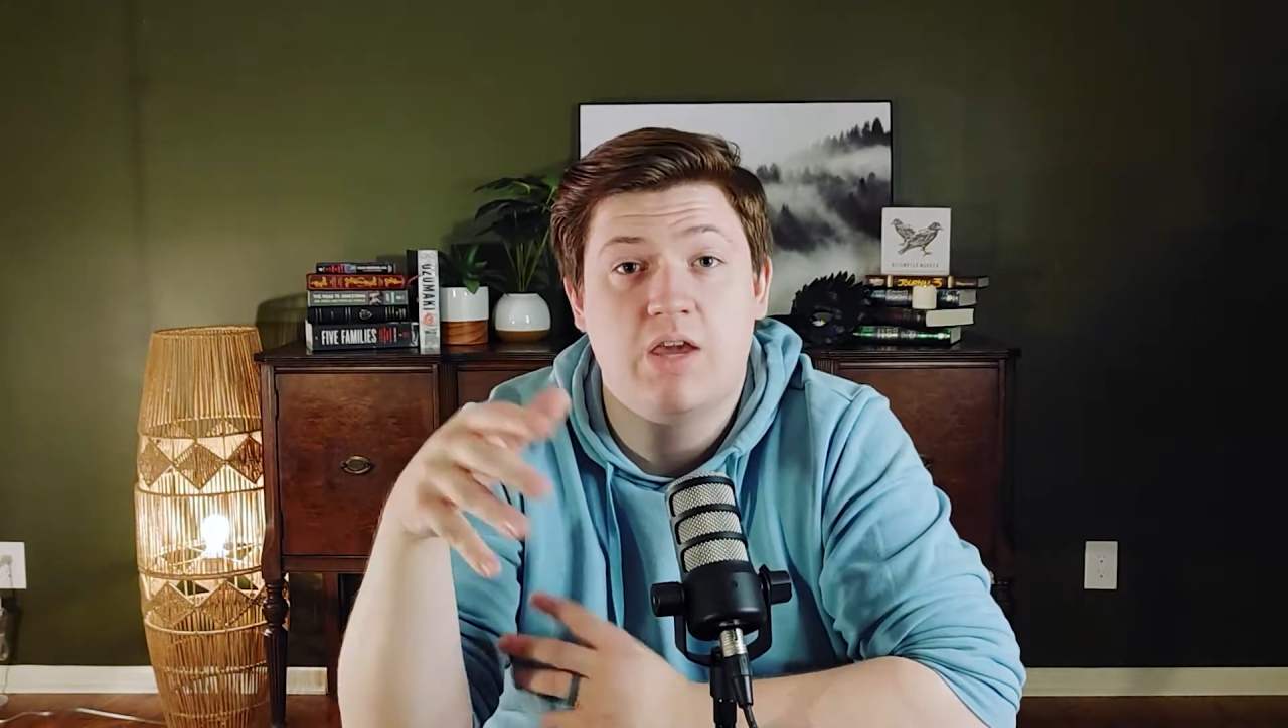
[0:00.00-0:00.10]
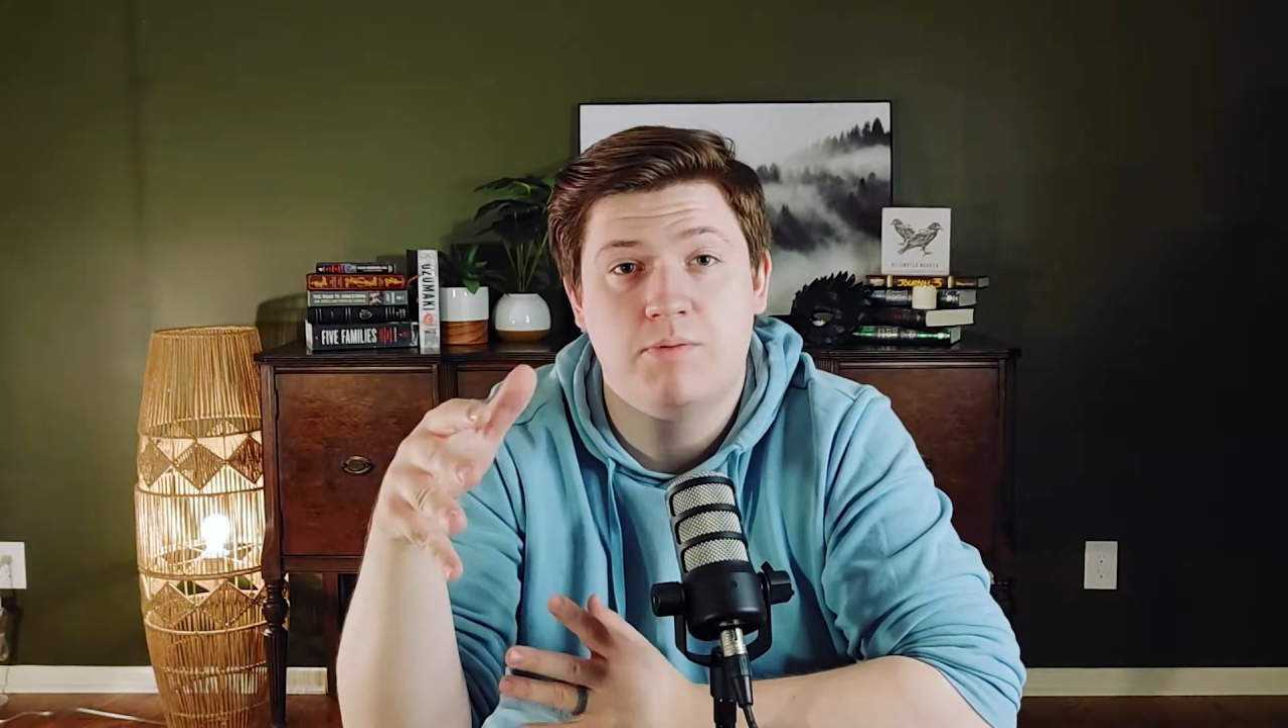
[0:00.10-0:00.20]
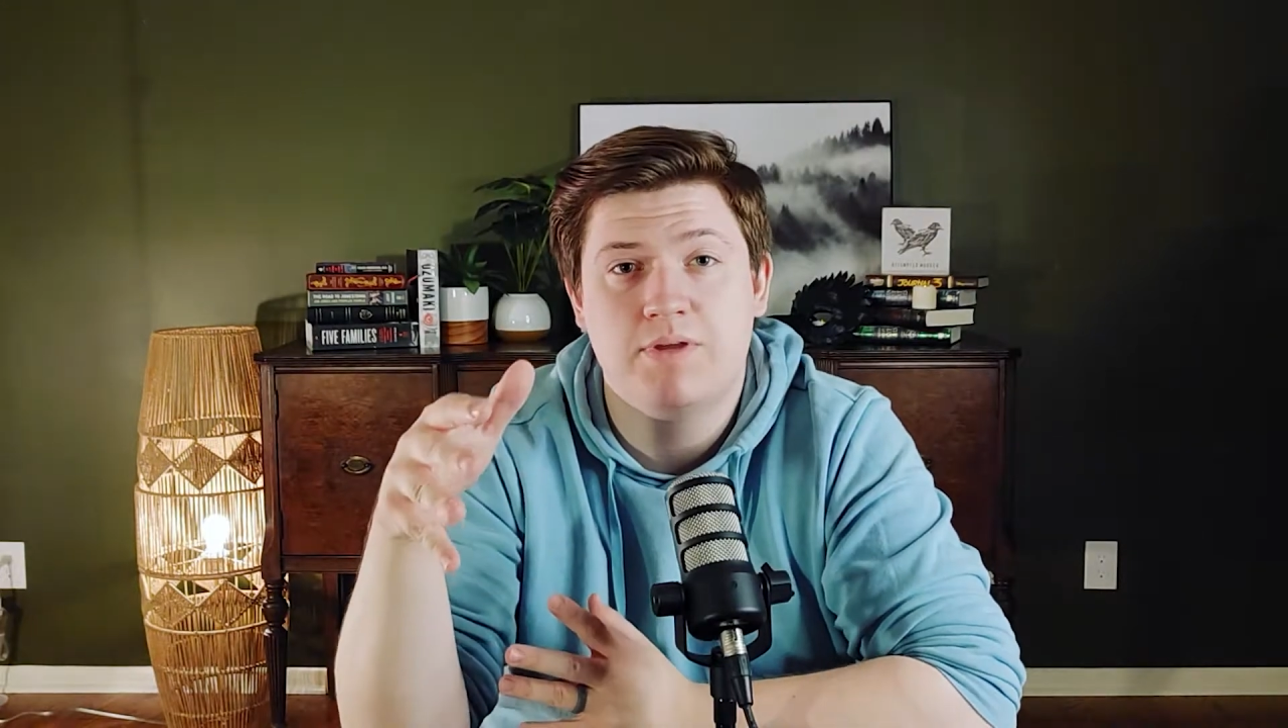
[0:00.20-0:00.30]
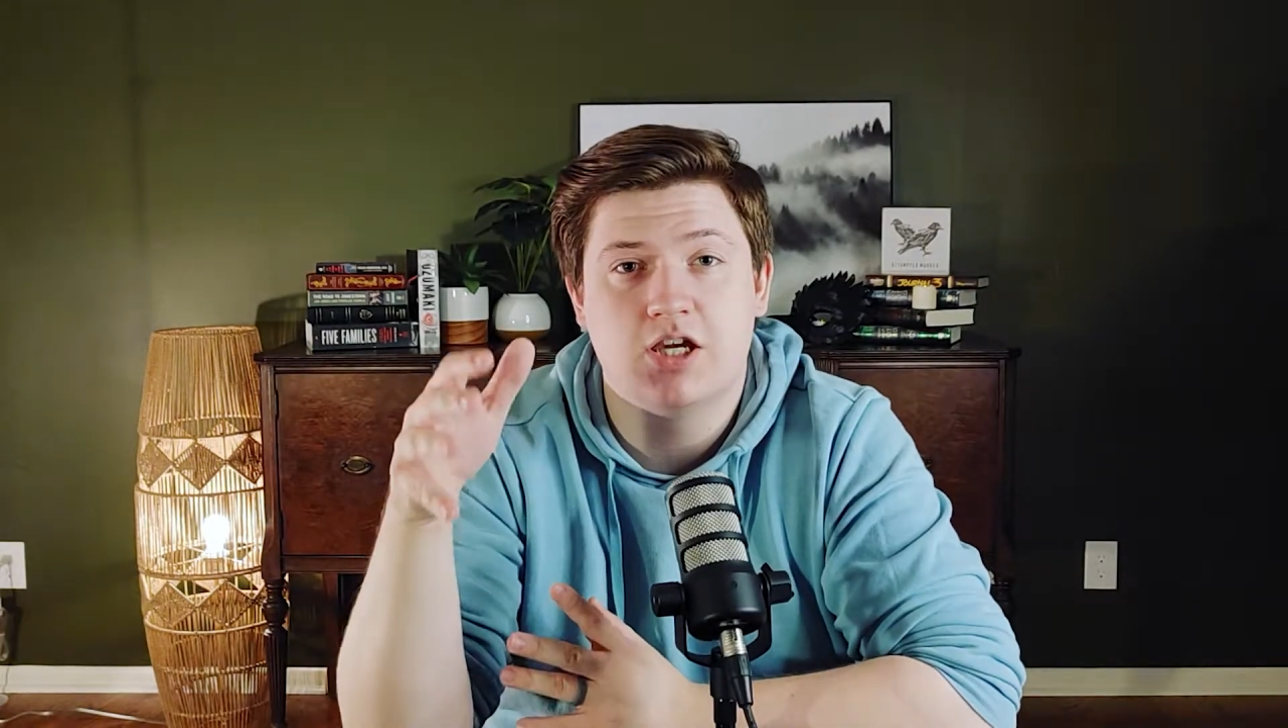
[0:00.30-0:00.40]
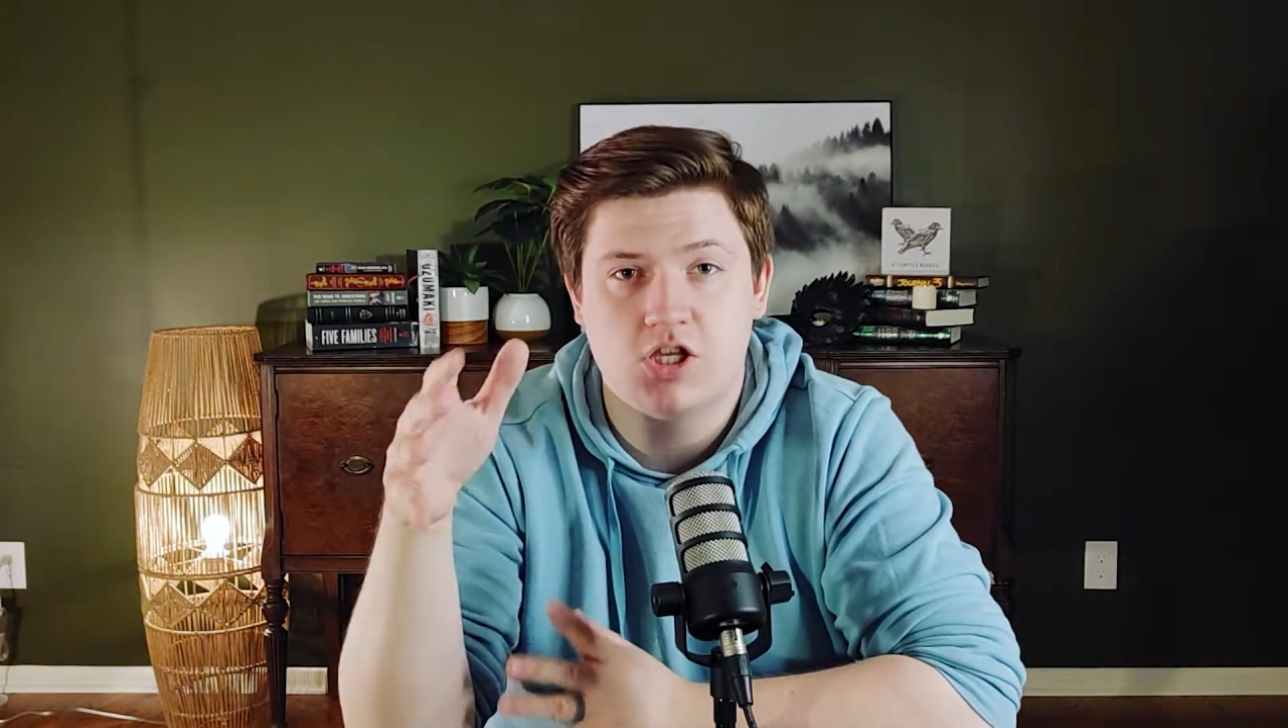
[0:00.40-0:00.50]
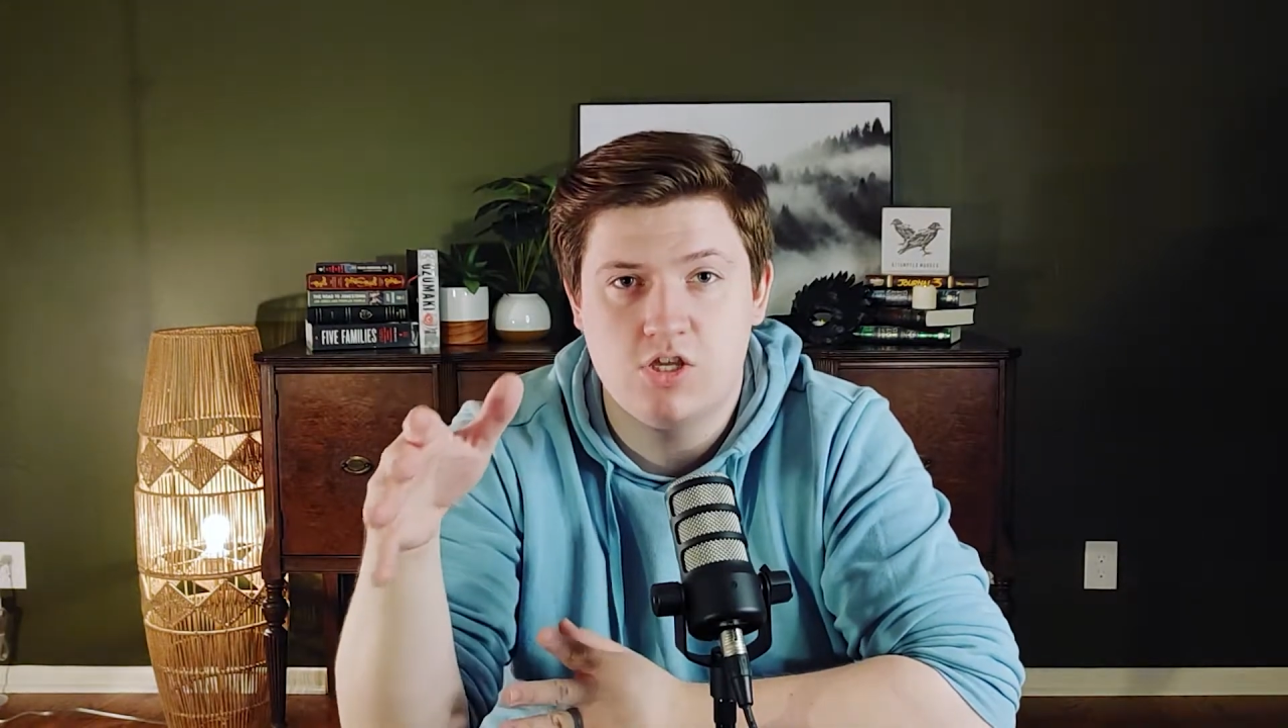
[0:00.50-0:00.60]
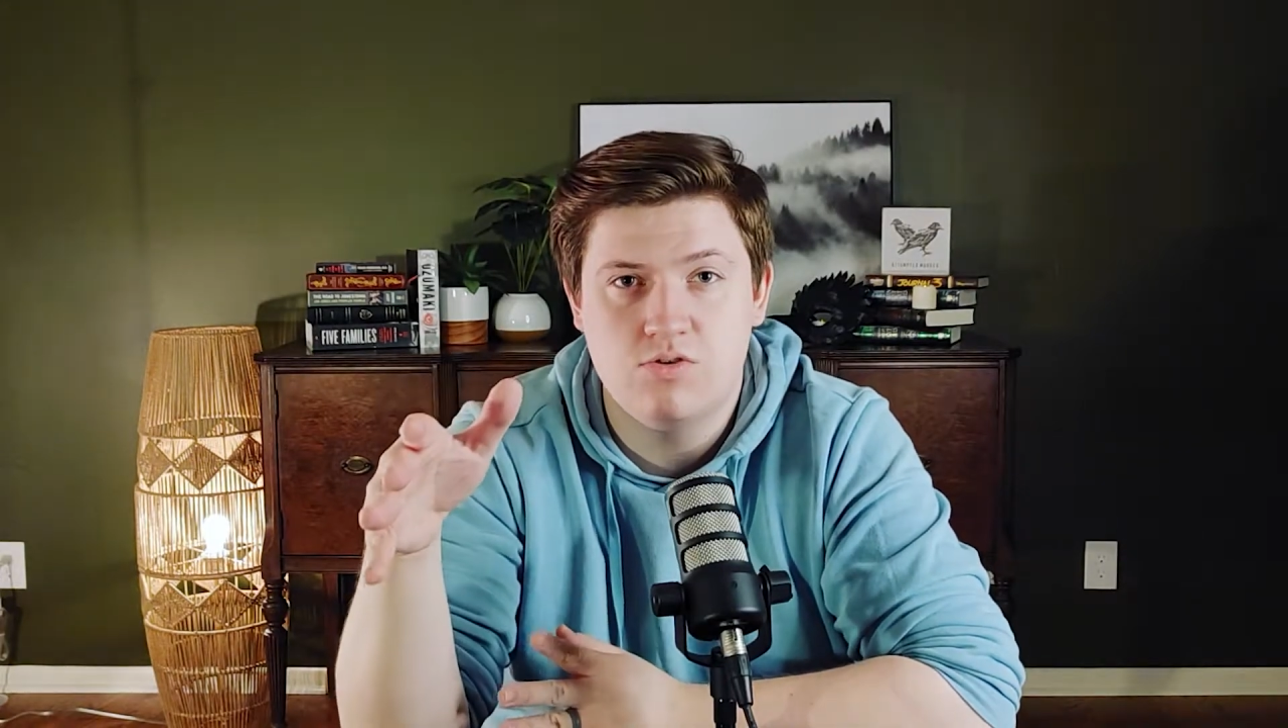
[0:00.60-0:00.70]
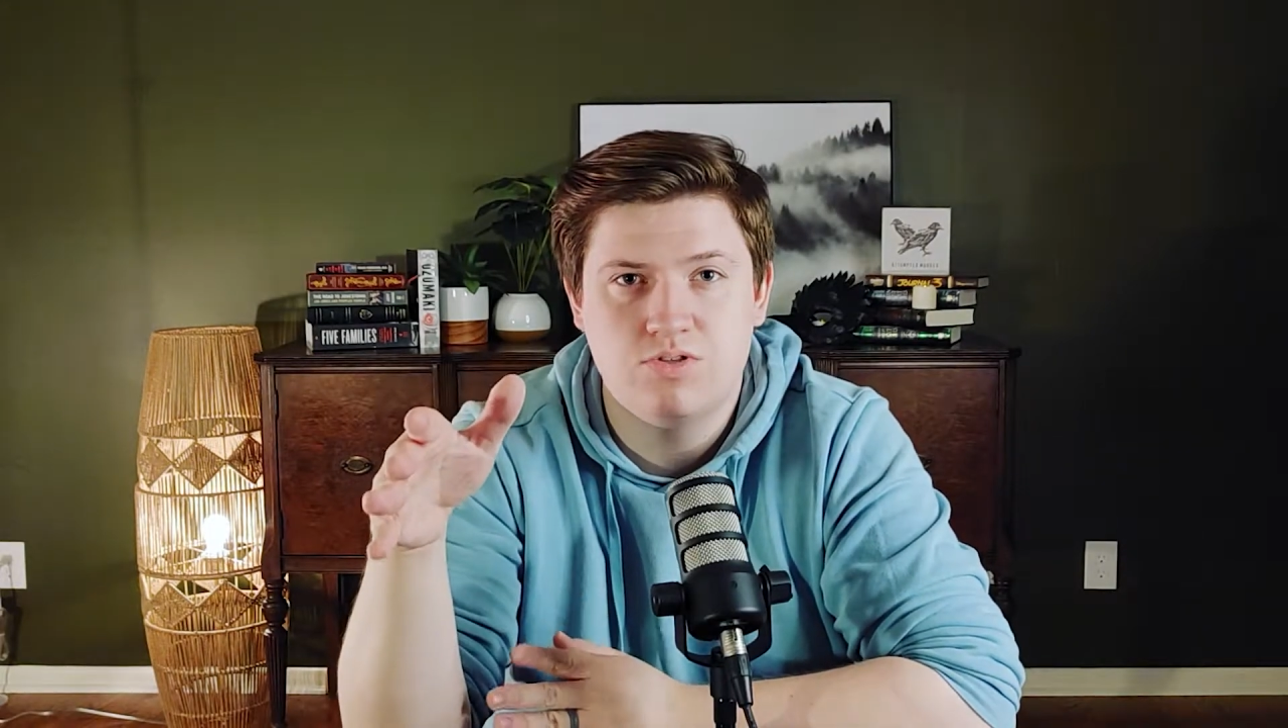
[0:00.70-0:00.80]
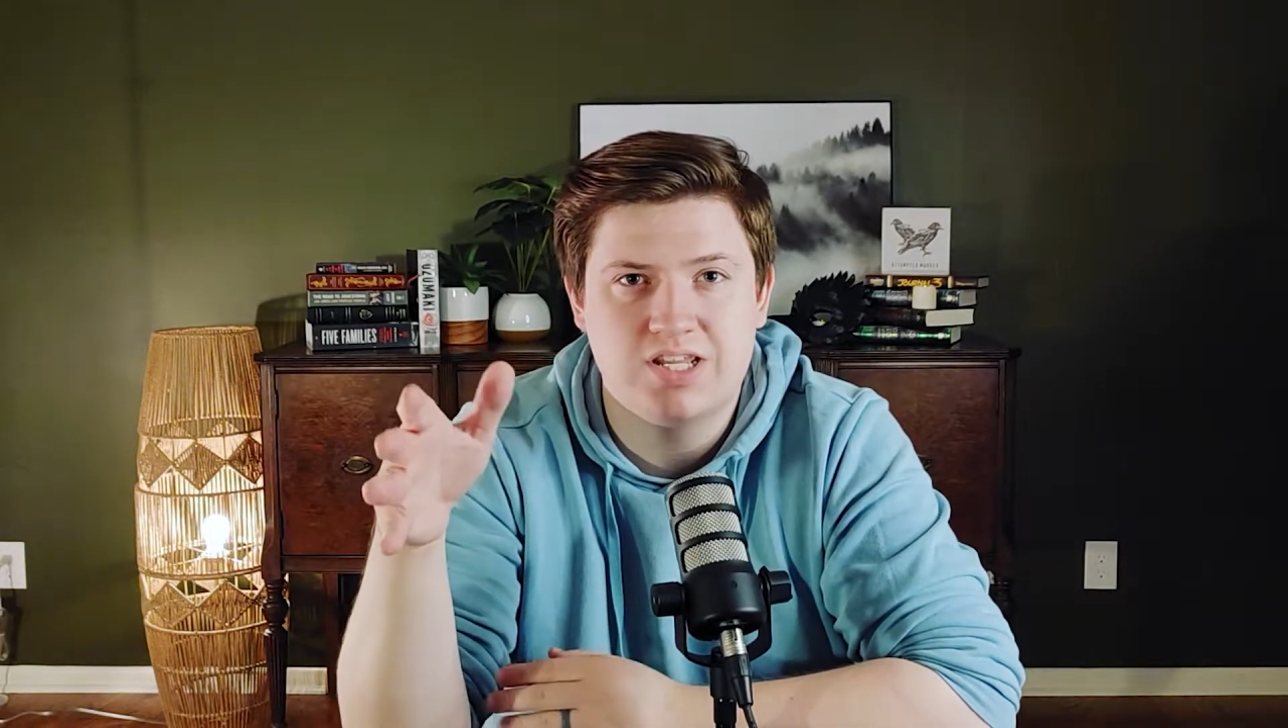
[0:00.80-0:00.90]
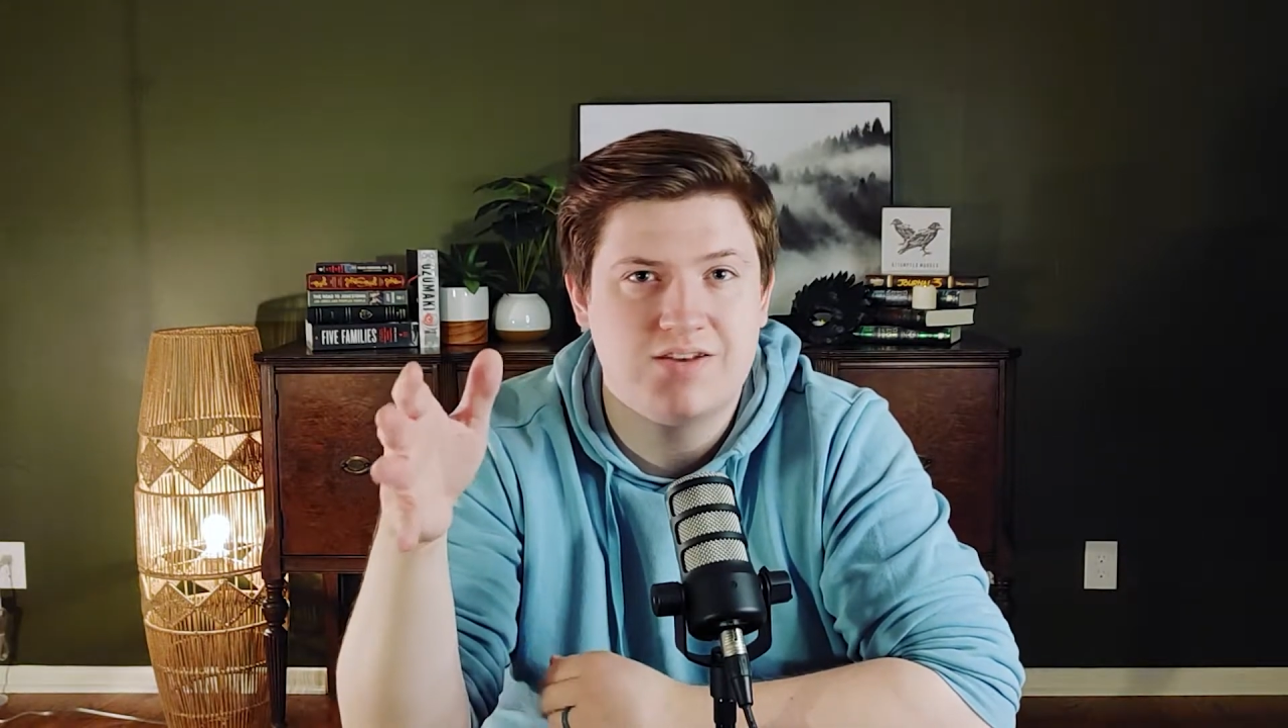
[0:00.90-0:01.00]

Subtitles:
he would be accused